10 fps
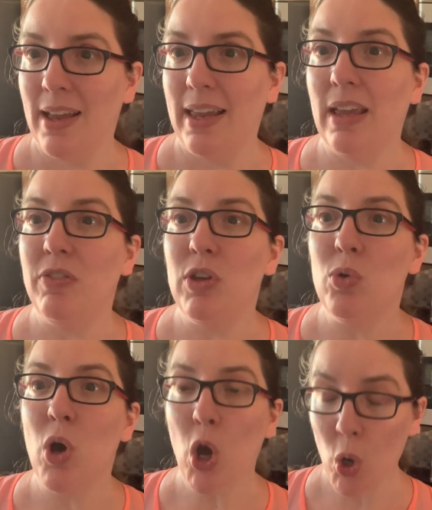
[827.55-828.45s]
If
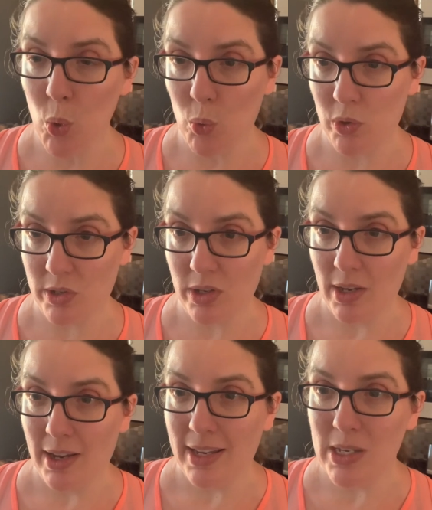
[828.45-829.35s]
you host,
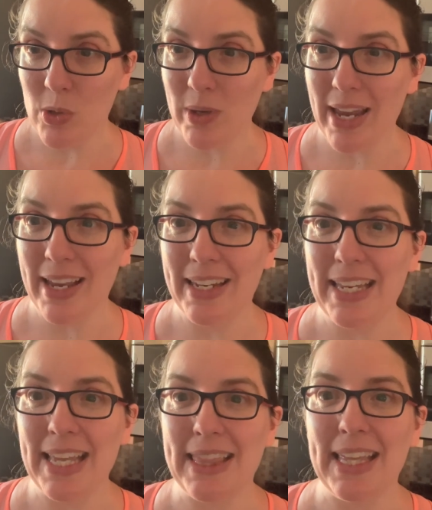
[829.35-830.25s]
you can
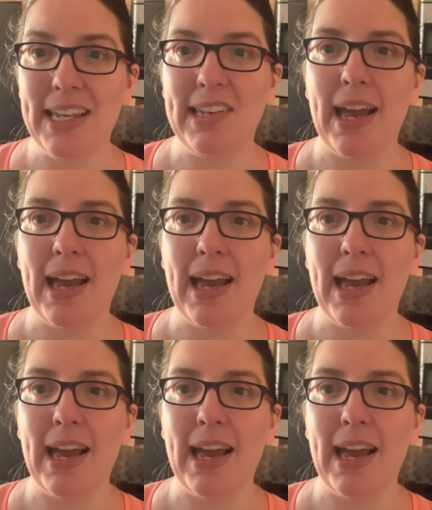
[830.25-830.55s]
get this